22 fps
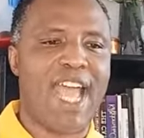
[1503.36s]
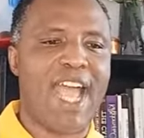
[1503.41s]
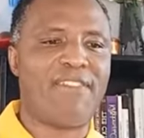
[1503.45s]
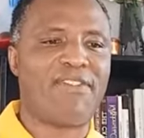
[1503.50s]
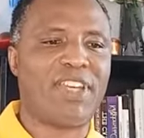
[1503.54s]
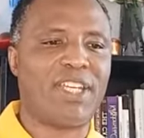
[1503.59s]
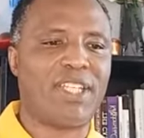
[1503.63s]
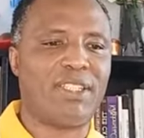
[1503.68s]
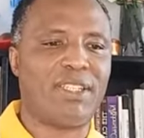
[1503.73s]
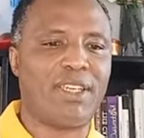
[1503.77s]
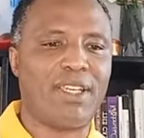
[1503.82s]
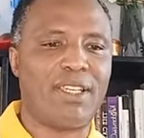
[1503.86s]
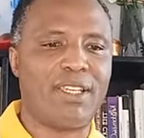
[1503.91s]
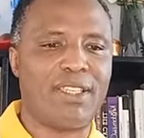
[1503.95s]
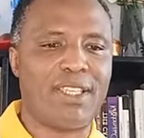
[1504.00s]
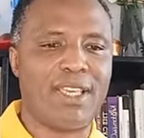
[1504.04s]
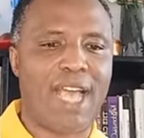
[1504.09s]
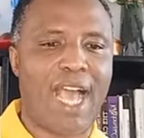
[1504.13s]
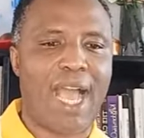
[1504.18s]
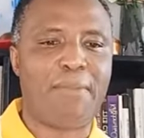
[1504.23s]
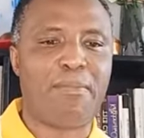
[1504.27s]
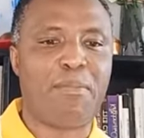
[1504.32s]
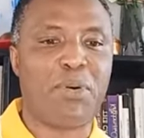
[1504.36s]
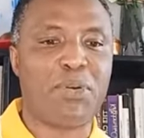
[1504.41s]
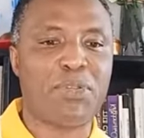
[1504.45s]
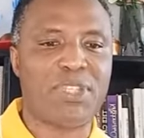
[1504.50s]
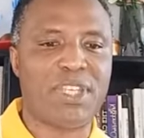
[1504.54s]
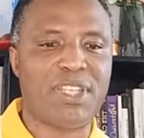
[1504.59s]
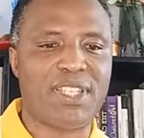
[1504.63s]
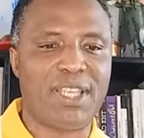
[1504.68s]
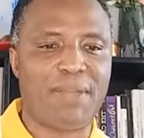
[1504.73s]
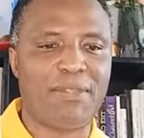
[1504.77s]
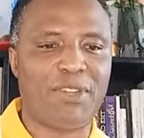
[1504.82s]
having, the, I
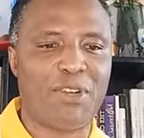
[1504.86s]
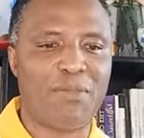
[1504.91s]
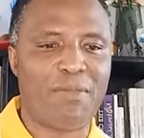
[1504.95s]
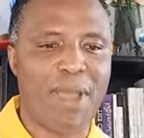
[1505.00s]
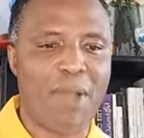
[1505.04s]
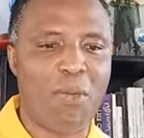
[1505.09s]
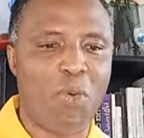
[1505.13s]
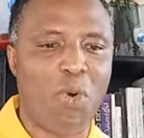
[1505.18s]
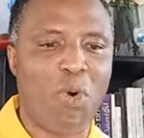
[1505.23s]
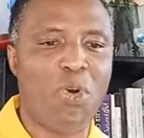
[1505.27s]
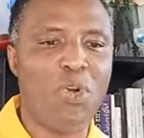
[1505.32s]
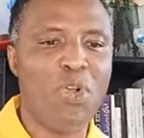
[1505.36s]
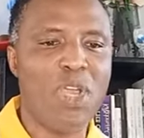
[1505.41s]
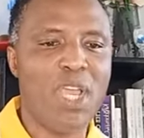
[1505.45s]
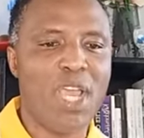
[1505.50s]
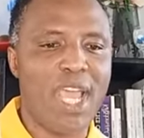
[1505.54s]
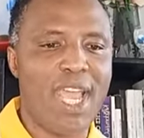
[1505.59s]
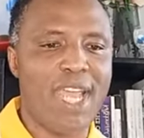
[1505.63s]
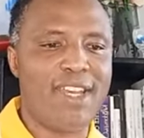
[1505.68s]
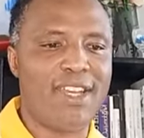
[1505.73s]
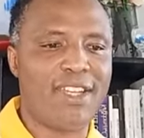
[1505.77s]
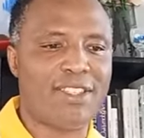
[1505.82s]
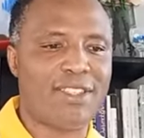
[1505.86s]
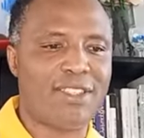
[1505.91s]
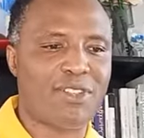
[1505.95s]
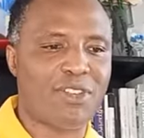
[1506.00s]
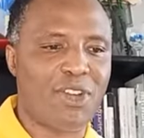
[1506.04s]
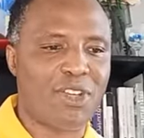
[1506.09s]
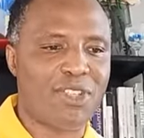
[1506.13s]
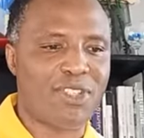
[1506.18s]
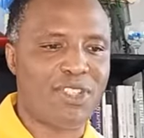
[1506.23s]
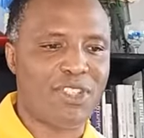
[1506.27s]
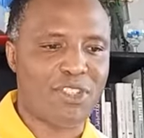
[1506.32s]
posted something on my wall and it's
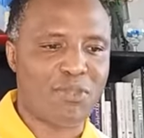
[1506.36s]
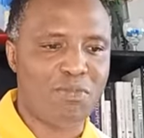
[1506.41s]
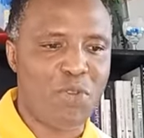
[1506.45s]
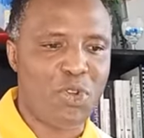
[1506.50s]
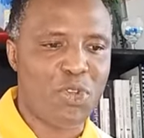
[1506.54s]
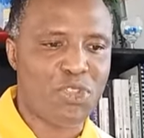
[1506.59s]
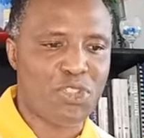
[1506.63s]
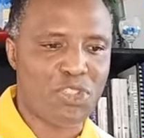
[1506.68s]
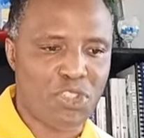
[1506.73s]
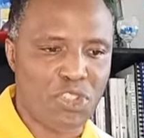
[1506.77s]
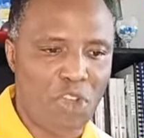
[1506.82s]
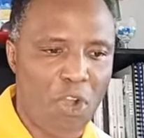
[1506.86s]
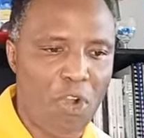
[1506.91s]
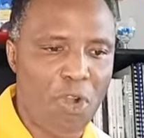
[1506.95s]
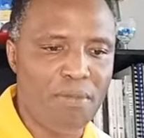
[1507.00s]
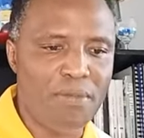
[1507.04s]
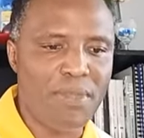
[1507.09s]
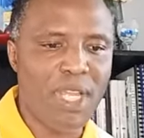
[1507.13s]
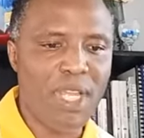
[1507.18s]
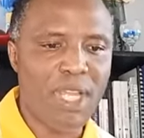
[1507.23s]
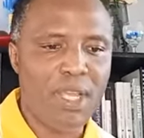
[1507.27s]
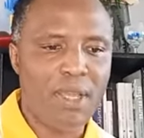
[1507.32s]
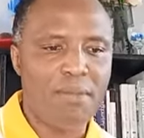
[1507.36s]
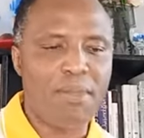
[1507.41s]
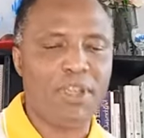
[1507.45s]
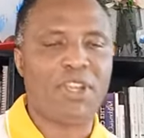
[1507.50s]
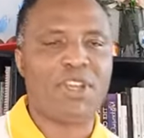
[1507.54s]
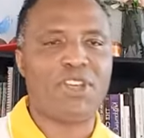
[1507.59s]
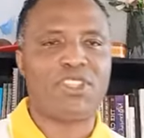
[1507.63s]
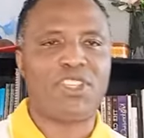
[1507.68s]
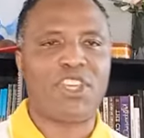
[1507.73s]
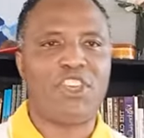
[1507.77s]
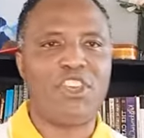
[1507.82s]
caused a small storm
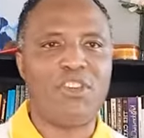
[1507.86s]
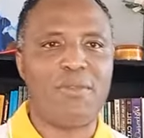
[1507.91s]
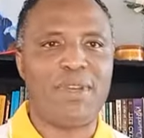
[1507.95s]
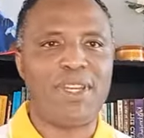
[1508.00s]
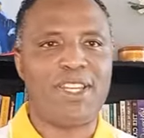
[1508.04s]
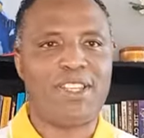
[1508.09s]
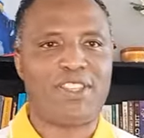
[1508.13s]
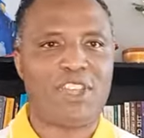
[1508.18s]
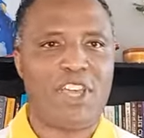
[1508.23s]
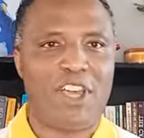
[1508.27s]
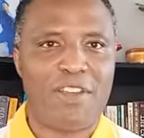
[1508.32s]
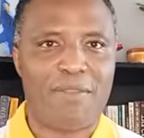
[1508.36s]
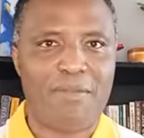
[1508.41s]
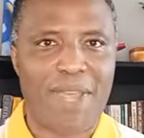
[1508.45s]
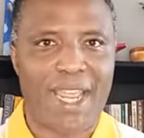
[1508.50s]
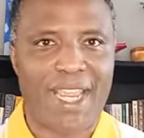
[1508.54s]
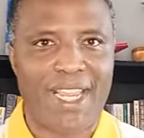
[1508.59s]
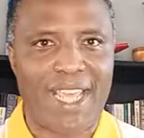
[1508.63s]
because the humanists are on my